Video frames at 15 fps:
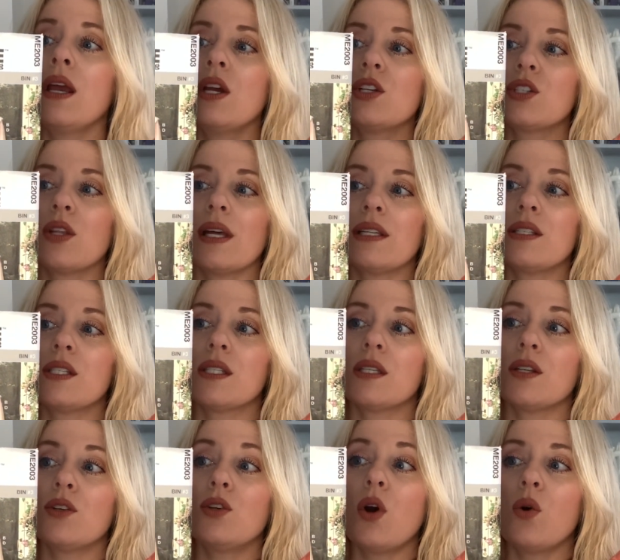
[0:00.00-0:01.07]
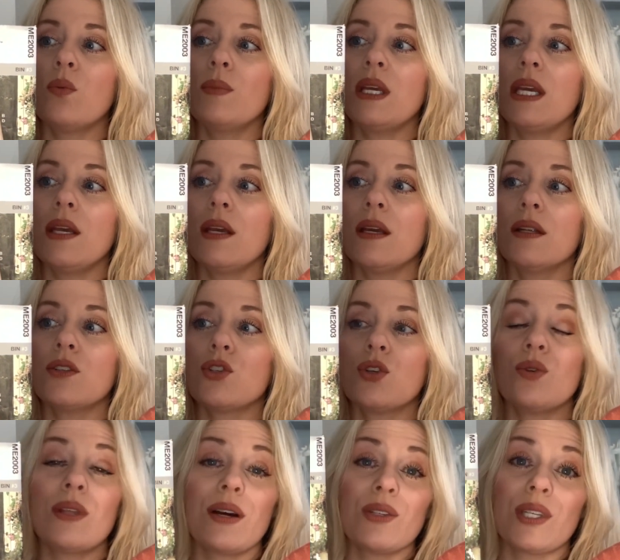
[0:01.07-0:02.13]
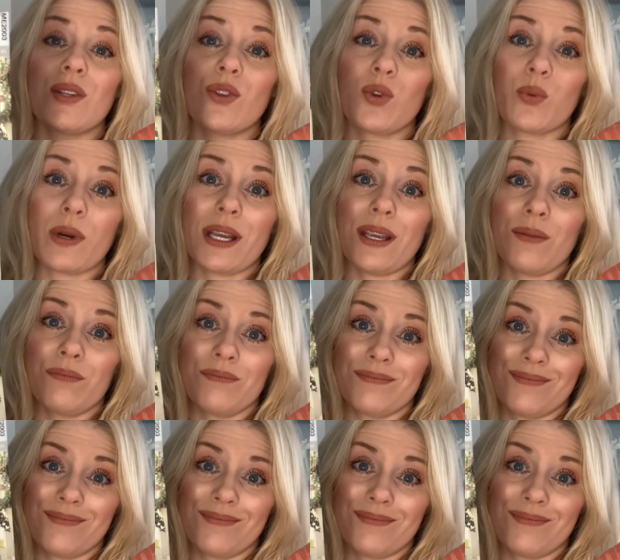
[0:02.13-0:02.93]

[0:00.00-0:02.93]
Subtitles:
So that's Nomi 2003,